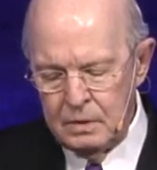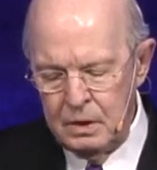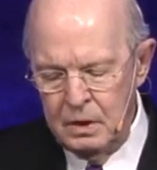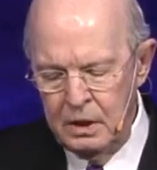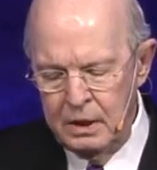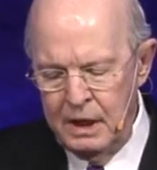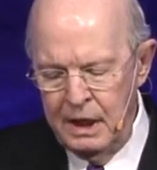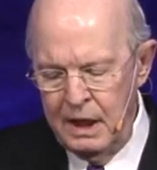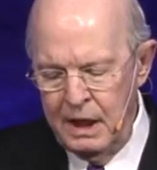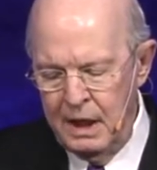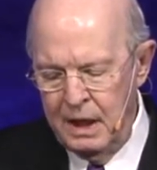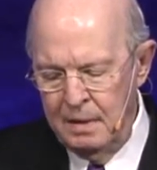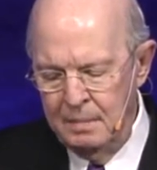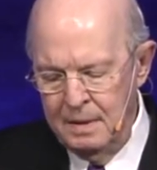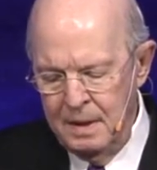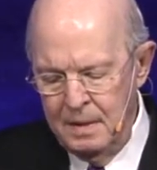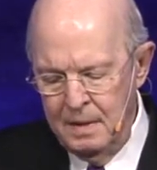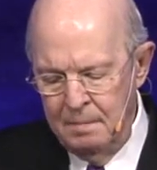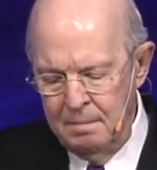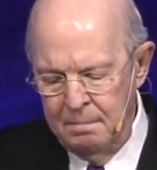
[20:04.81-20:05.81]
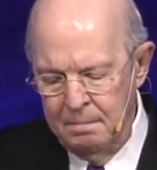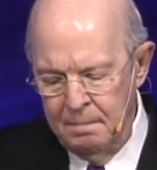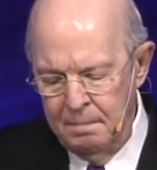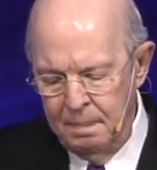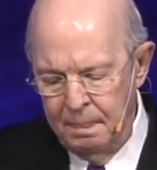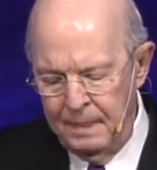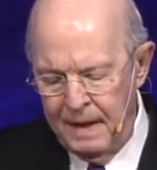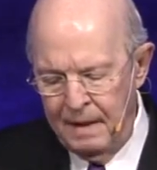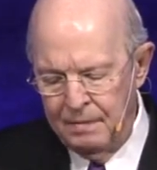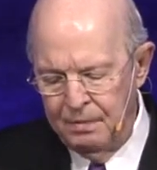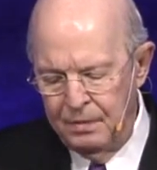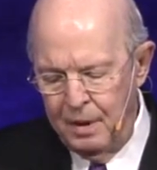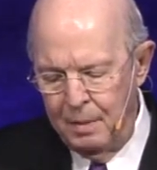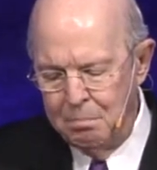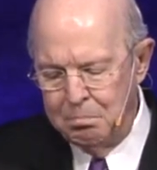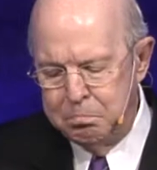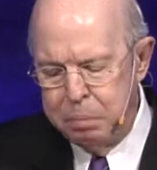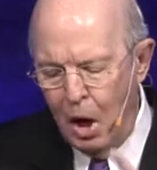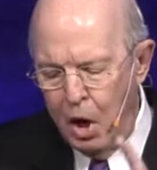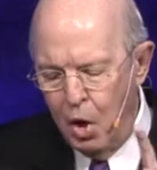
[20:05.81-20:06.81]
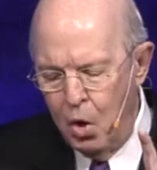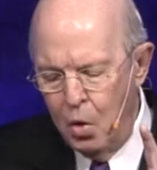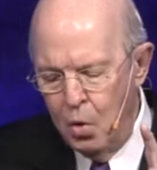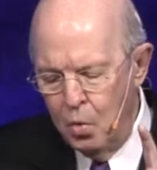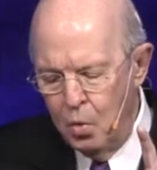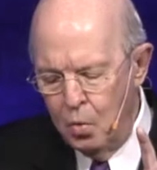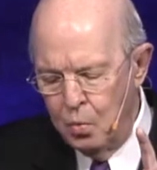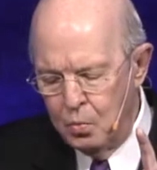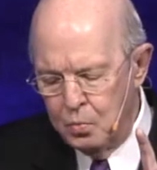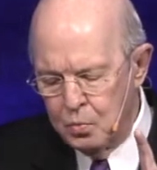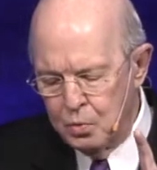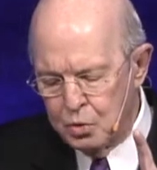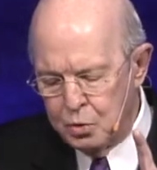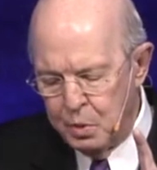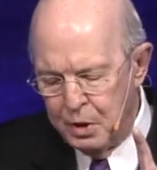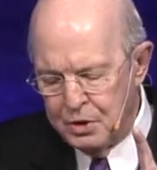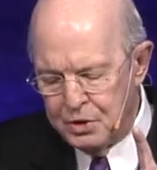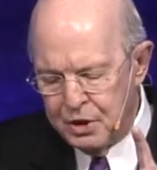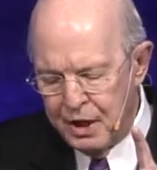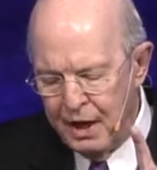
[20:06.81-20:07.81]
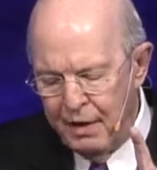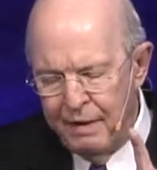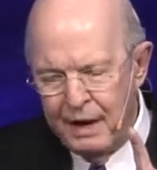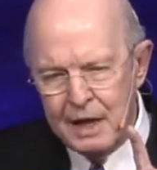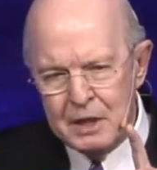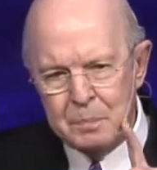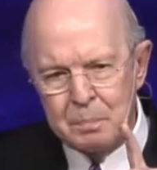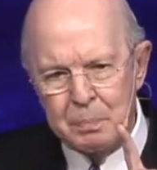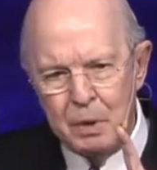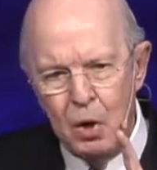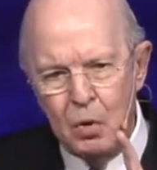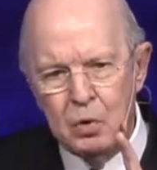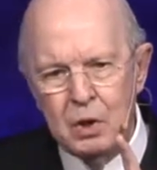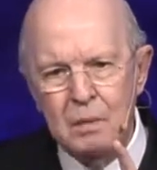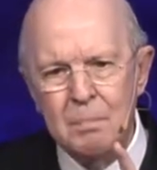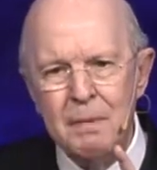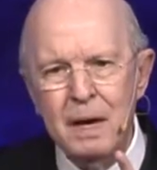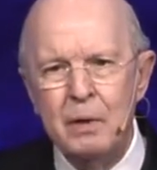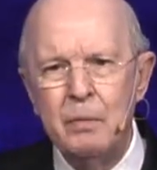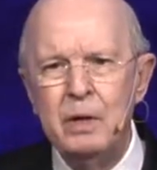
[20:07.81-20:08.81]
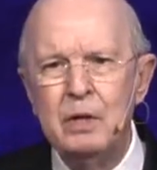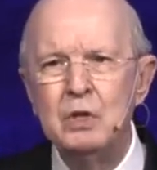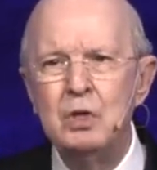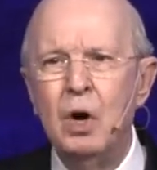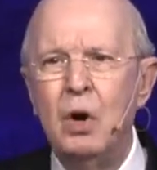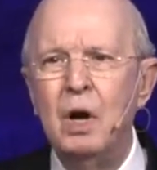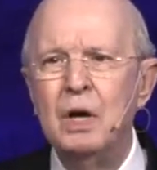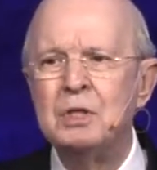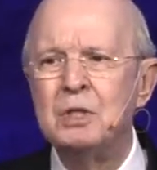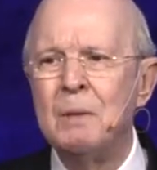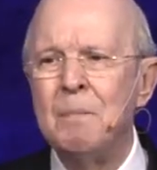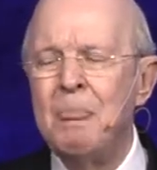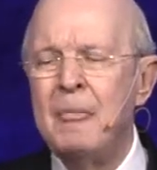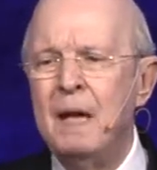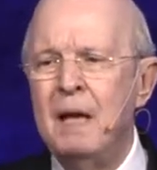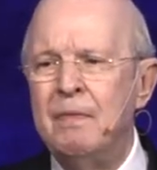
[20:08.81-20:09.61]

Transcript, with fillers: Again, that the bones which thou hast broken may rejoice.